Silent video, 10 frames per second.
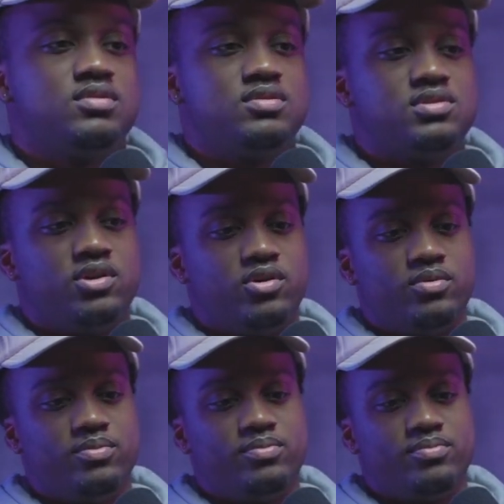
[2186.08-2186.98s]

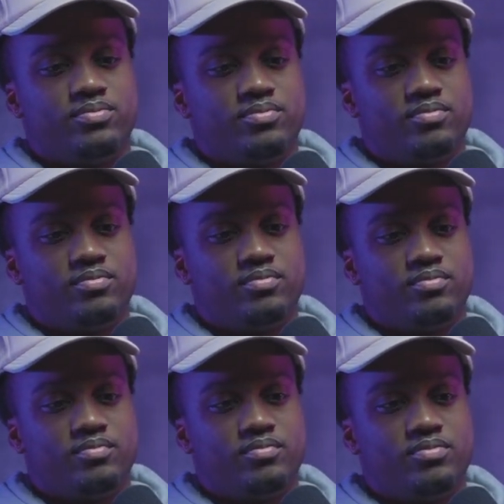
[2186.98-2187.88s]
So,
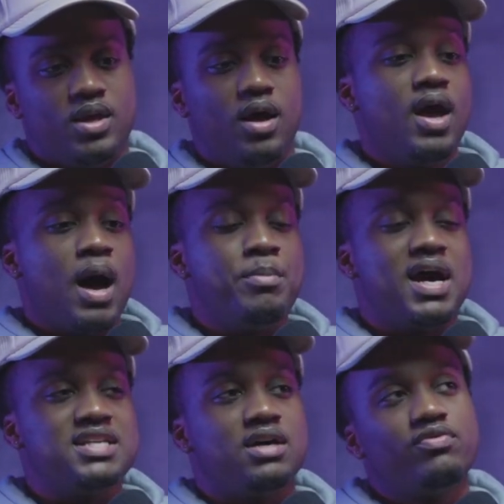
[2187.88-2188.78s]
yeah. I mean,
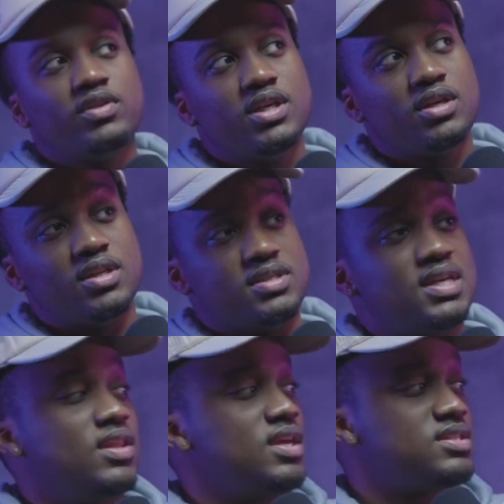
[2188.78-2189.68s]
I definitely can say
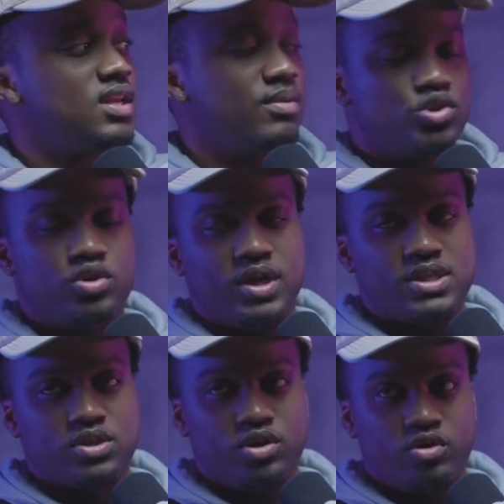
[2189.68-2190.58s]
this, and I'm sure you
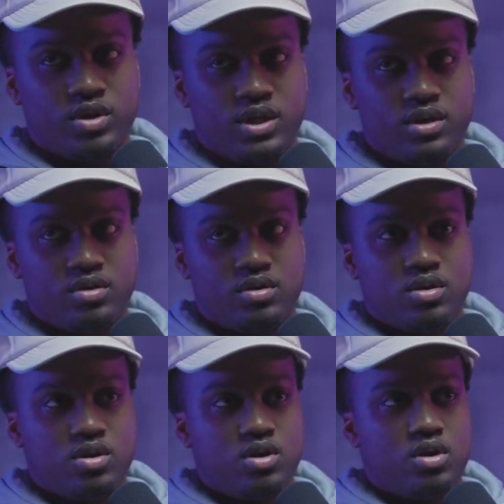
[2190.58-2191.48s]
guys could agree.
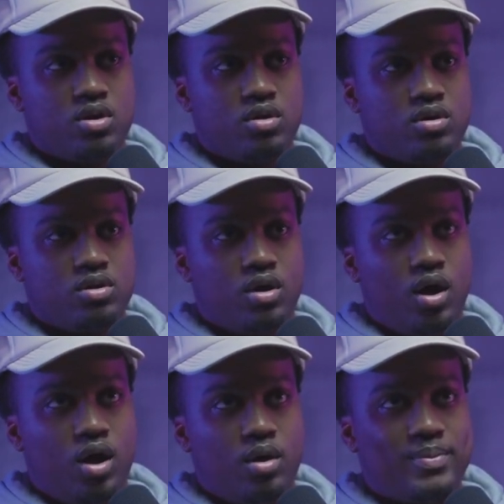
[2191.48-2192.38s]

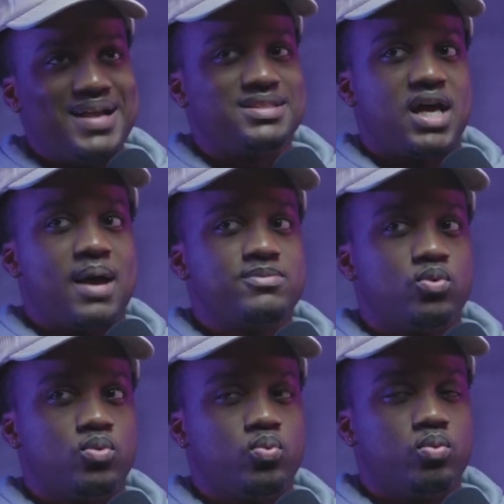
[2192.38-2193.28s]
Um, at times
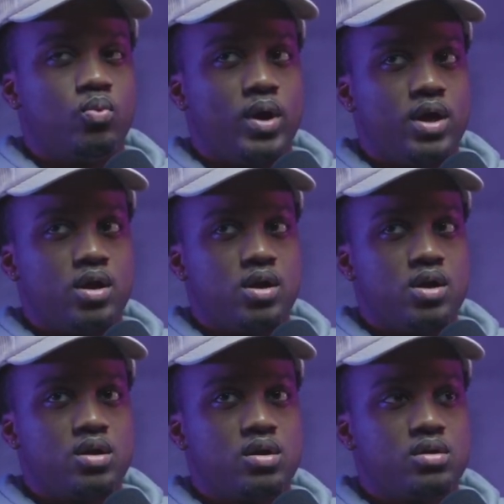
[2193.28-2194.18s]
where,
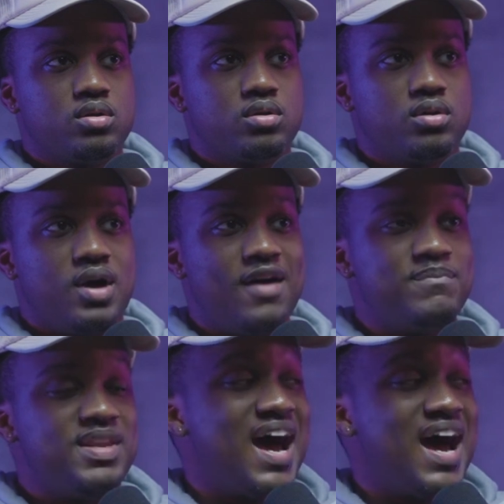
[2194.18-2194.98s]
where I've been